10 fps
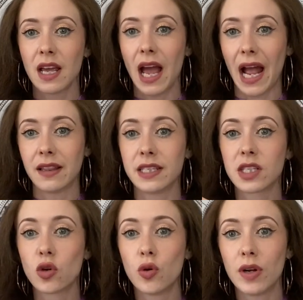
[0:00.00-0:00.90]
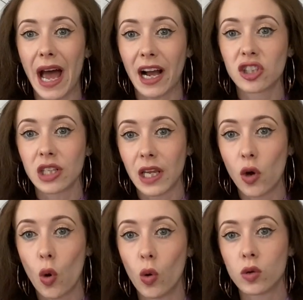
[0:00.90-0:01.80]
and this could actually
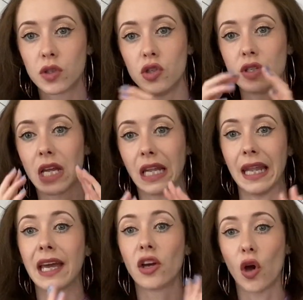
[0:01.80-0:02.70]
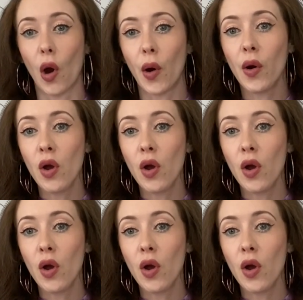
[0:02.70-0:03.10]
cause you to let go